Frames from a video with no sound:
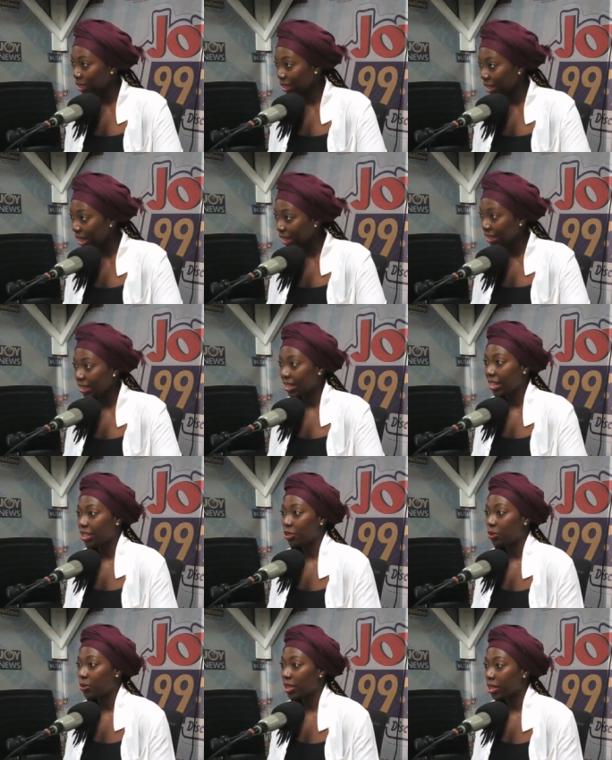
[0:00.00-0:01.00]
Kigali
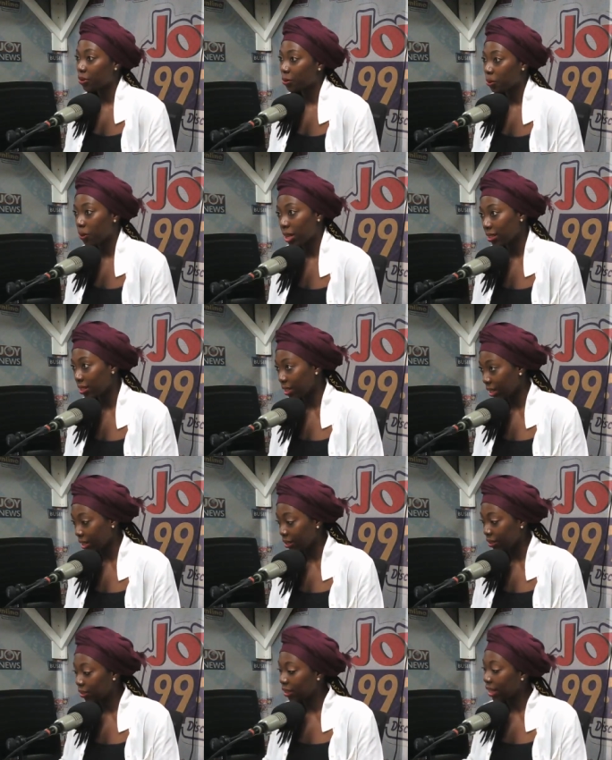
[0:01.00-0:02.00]
and you take RwandAir,